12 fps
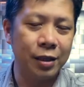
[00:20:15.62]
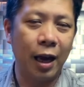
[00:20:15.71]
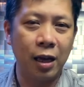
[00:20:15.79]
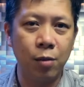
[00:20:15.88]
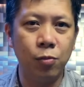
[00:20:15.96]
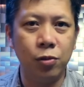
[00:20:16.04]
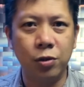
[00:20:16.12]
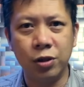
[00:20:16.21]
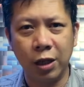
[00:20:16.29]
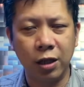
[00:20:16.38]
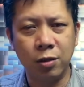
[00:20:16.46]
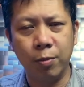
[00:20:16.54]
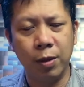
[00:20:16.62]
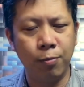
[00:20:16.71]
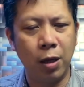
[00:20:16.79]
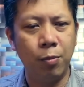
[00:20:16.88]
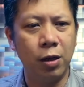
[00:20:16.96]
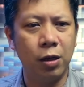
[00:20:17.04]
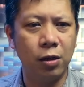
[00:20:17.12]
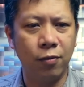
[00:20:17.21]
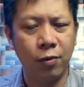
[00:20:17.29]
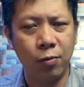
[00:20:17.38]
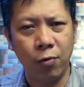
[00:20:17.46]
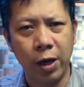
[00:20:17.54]
Danny Moore says, but maybe in a
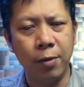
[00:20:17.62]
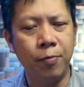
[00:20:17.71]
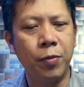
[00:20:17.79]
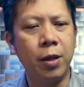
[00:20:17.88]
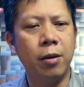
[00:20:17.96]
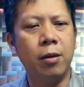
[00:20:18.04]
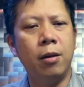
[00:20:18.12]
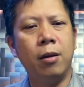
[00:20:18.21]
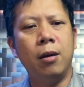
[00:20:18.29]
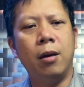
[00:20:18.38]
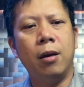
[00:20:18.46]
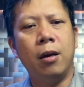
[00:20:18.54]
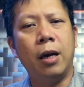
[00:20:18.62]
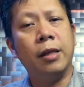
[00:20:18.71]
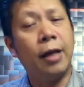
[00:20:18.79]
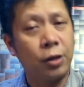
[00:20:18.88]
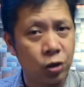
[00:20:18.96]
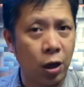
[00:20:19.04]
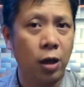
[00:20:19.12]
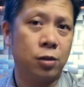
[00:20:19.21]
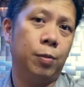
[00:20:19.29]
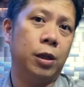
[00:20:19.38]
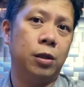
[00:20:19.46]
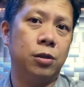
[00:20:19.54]
different way. And that sucks
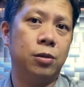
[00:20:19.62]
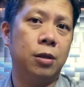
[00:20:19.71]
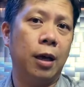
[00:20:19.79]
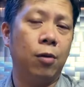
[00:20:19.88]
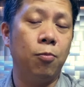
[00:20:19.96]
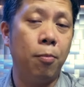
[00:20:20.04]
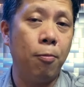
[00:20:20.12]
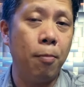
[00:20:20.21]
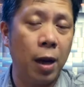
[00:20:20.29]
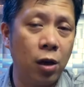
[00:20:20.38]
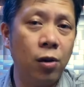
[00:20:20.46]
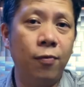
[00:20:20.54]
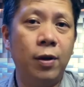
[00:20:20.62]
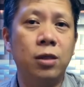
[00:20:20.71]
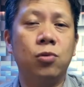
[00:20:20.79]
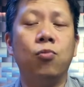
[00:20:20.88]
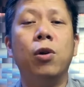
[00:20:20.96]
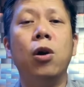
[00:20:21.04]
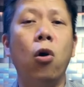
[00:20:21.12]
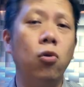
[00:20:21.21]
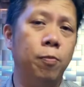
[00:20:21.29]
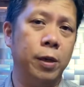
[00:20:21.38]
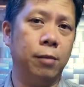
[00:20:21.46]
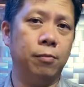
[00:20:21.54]
because, like many of us, we're
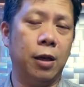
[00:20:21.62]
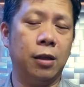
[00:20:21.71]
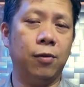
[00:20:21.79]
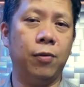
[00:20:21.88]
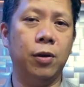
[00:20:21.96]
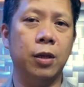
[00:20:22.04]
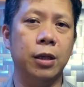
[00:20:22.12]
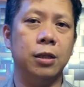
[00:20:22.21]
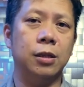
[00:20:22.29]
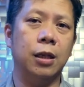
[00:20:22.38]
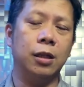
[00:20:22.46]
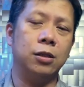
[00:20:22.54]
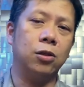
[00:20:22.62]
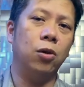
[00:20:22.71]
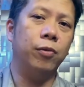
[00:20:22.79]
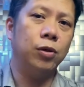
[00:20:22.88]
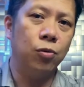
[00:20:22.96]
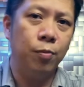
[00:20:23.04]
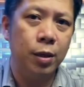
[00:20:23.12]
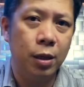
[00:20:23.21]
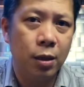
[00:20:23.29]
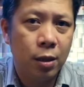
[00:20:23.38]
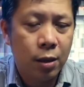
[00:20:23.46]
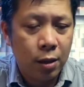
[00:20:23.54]
hoping at the very least that it's going to be
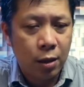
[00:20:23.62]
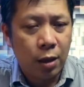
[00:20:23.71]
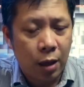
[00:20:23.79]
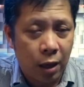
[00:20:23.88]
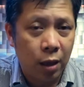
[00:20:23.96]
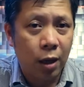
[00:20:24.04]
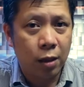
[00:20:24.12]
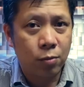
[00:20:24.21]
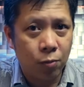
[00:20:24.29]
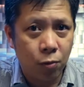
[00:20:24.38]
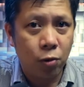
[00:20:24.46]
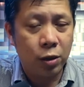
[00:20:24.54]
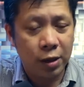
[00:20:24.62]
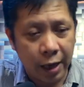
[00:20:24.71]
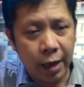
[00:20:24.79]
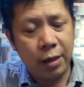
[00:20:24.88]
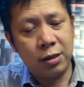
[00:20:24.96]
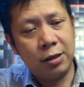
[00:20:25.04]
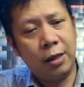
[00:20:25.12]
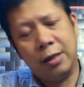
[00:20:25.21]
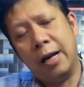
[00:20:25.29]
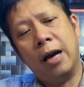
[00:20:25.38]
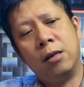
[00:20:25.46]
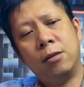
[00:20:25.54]
a lot more days than
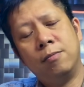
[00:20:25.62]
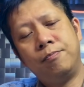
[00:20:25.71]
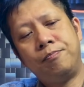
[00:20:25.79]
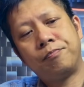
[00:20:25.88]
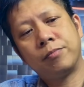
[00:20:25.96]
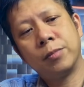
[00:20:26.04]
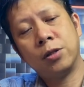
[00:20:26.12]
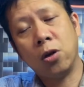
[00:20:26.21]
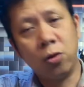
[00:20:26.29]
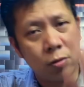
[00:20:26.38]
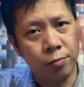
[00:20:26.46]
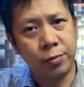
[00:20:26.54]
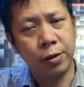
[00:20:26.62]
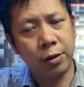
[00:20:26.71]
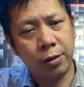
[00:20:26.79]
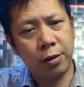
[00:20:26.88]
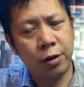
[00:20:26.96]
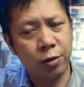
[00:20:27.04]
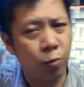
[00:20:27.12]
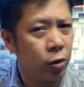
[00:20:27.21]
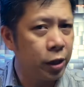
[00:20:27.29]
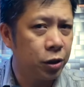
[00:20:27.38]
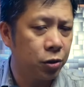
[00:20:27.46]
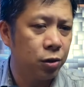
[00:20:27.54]
that. So there's more
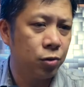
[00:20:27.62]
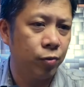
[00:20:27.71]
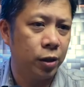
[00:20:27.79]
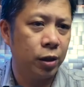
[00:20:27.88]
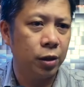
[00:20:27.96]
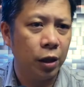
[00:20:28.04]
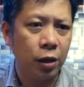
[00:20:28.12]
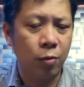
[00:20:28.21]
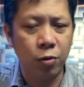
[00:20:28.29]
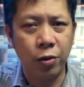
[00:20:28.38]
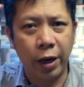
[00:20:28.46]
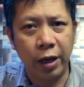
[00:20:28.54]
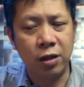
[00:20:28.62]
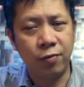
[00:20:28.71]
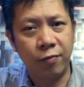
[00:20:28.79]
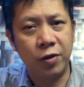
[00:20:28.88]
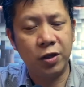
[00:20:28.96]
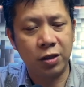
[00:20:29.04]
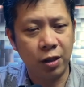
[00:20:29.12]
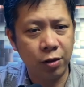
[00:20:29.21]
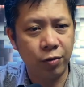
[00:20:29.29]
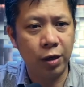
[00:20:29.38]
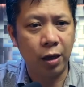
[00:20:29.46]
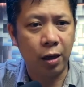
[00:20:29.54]
issues with the D W H fifty-six
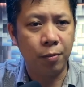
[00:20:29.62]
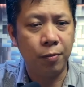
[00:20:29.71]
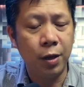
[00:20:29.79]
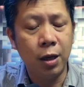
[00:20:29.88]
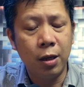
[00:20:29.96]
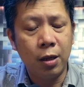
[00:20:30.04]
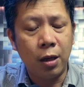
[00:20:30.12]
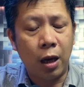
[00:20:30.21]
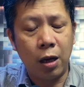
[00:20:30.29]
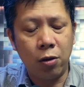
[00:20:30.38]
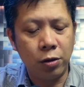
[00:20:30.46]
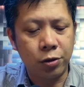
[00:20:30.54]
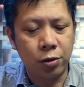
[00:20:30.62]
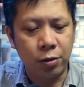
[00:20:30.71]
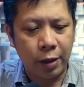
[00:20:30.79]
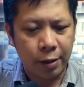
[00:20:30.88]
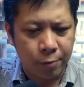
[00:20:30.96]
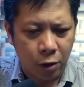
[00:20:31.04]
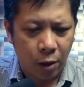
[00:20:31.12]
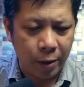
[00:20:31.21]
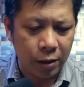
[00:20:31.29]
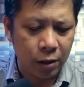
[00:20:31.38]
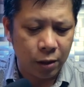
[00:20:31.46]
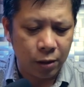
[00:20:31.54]
hundred. I'm, I also like
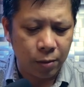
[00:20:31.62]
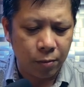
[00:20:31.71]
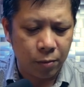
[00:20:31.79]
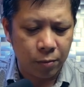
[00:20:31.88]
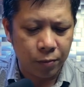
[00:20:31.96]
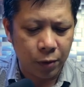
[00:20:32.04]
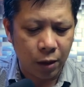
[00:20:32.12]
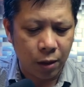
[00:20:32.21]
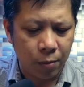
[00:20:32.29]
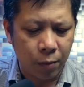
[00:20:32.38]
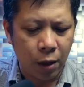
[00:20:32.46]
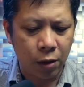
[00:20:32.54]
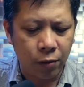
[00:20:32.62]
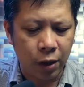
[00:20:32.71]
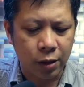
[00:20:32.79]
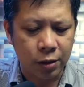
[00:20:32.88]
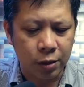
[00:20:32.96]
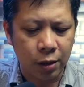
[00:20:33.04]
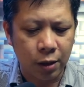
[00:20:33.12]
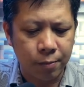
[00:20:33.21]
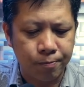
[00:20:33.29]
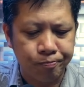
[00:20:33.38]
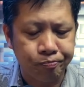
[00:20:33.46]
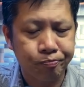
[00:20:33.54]
commented in um, Bogrot's
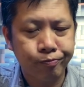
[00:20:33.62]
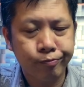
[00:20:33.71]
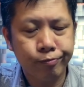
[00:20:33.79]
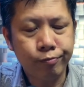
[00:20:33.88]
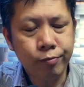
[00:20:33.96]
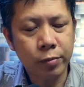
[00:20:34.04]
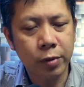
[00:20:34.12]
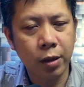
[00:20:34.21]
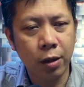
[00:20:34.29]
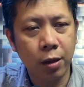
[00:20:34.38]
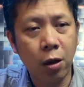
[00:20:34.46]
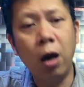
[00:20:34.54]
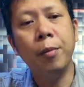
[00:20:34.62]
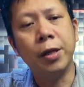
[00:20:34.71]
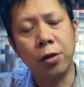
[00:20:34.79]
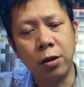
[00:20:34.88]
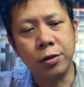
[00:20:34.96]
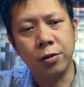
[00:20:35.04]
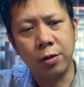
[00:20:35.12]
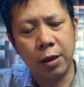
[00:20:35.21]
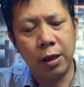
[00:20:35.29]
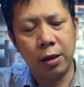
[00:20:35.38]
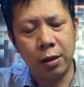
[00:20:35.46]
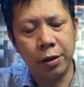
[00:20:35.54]
um, comment also
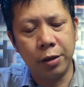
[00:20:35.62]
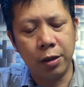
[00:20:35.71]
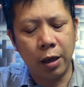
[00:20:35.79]
earlier.